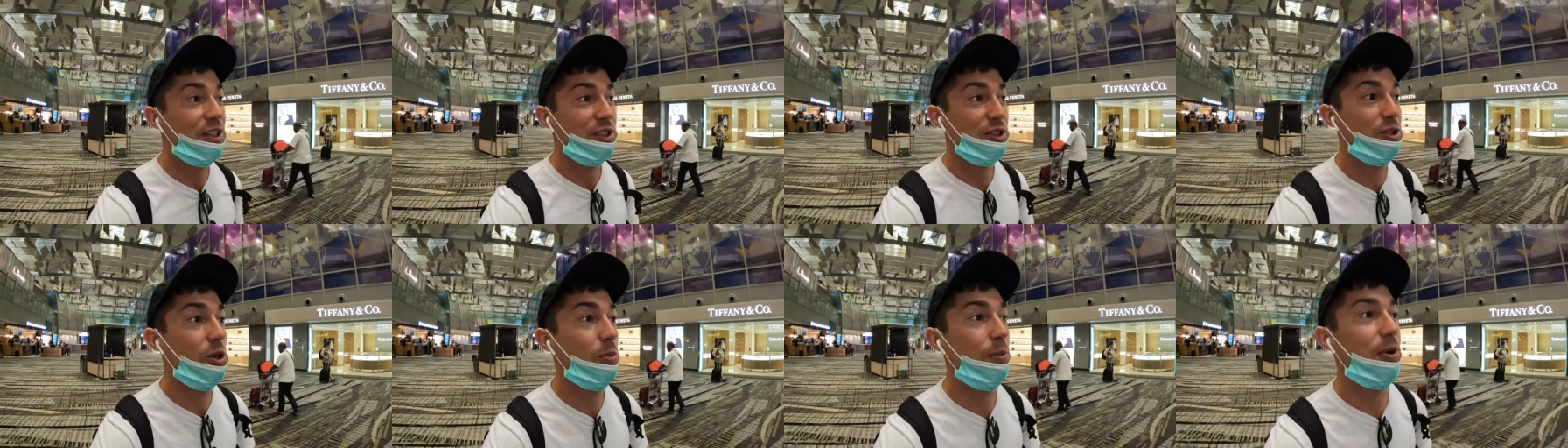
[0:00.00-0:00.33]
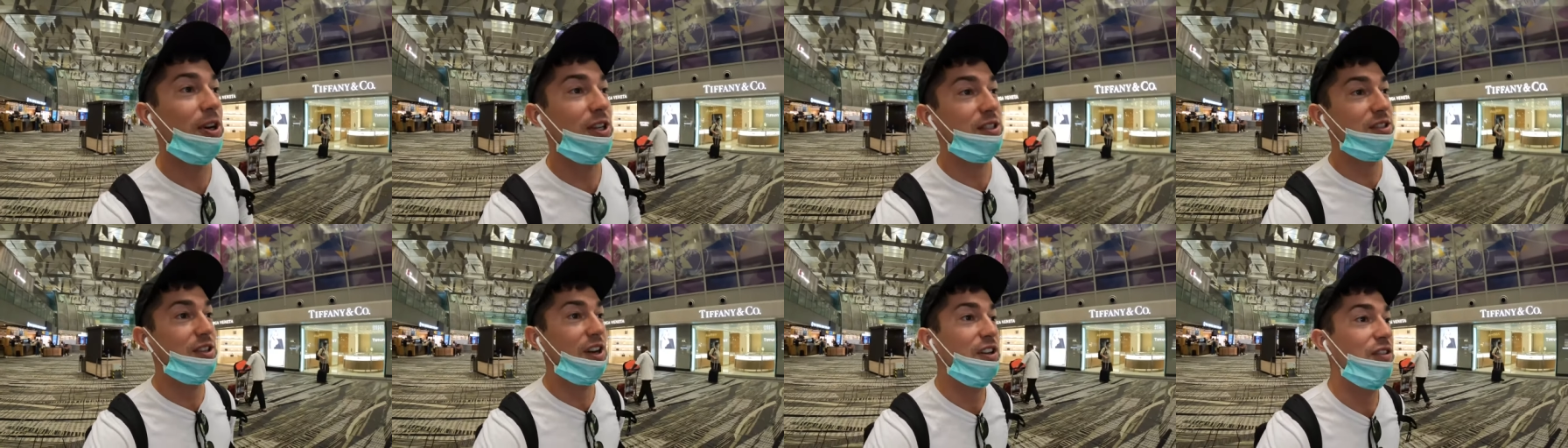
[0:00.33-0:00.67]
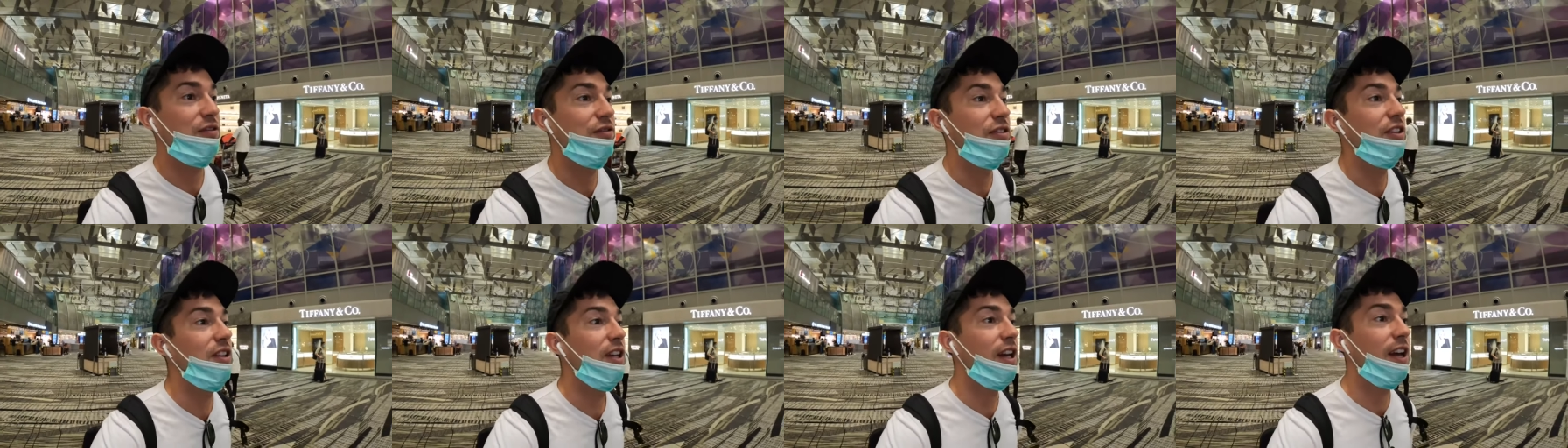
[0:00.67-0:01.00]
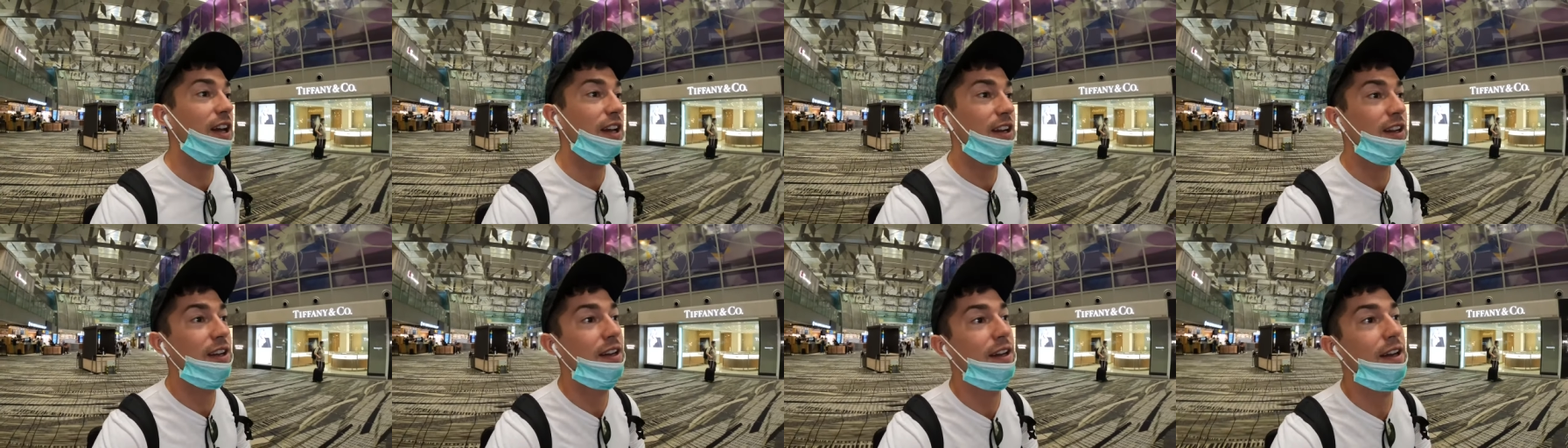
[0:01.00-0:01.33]
super excited for
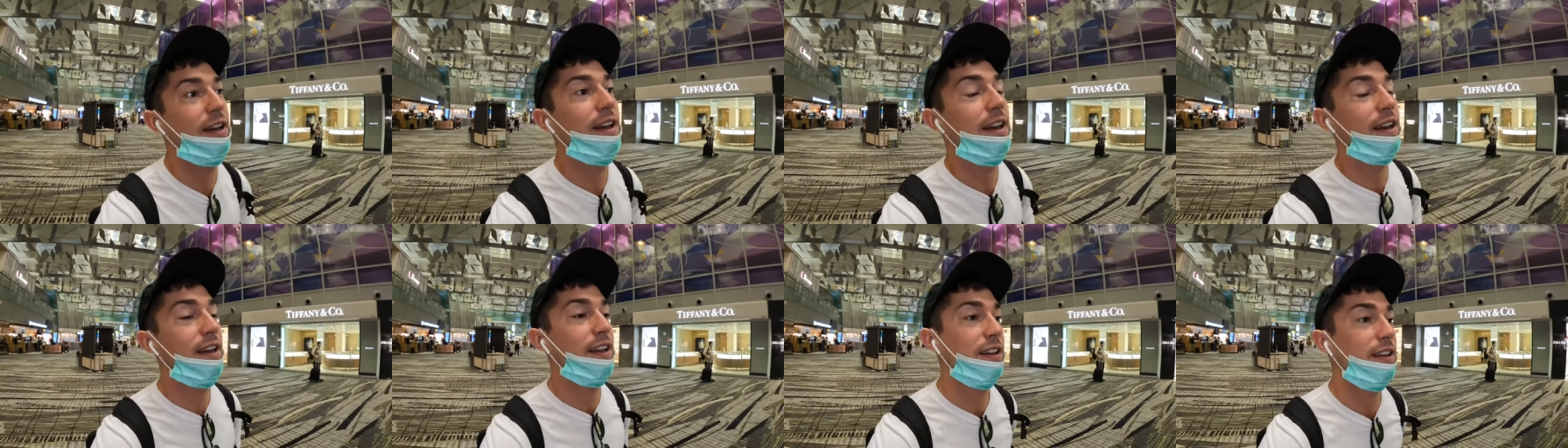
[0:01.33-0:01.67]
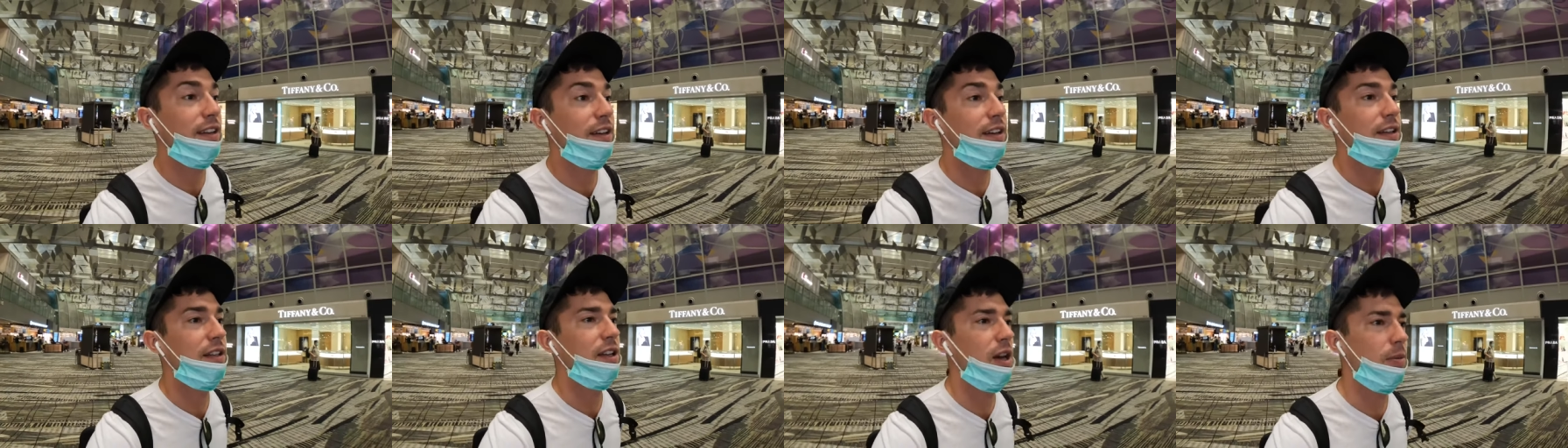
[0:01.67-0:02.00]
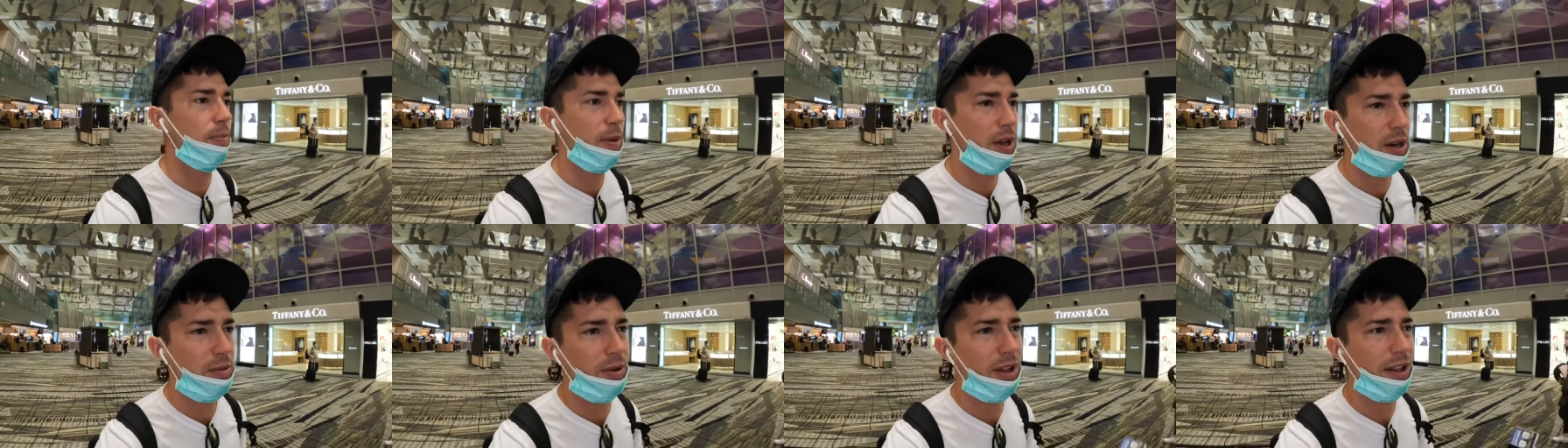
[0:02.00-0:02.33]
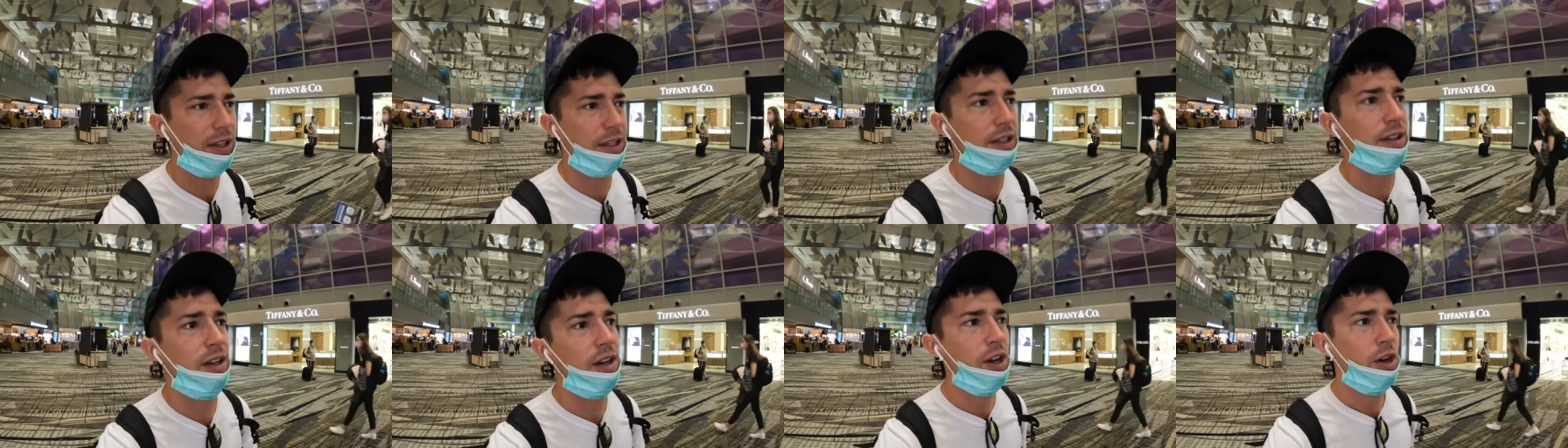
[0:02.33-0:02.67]
that. And yeah, I paid about
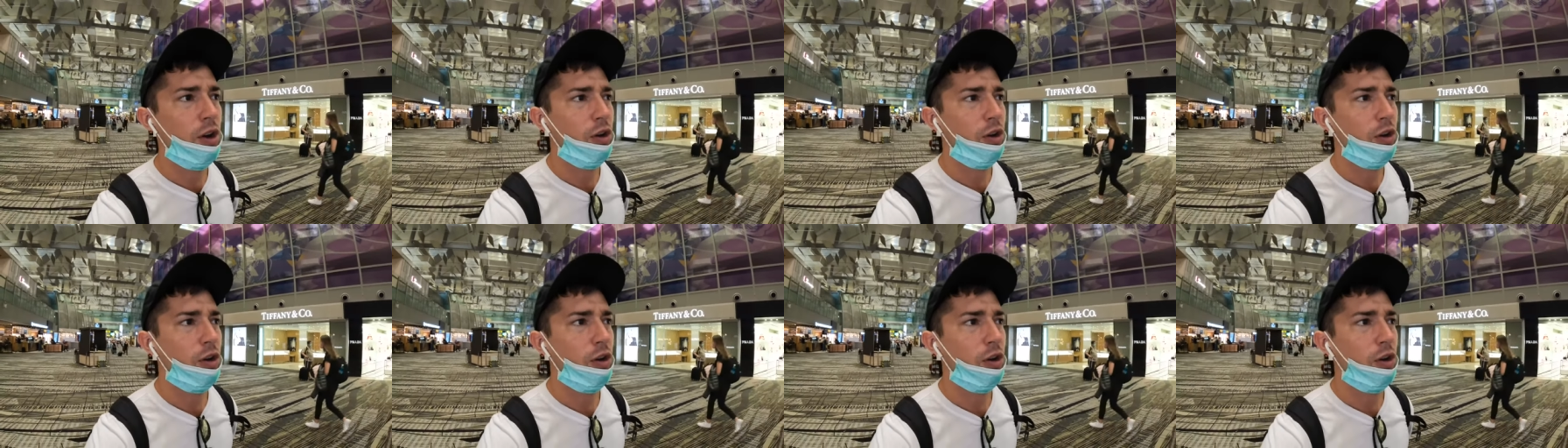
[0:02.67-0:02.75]
like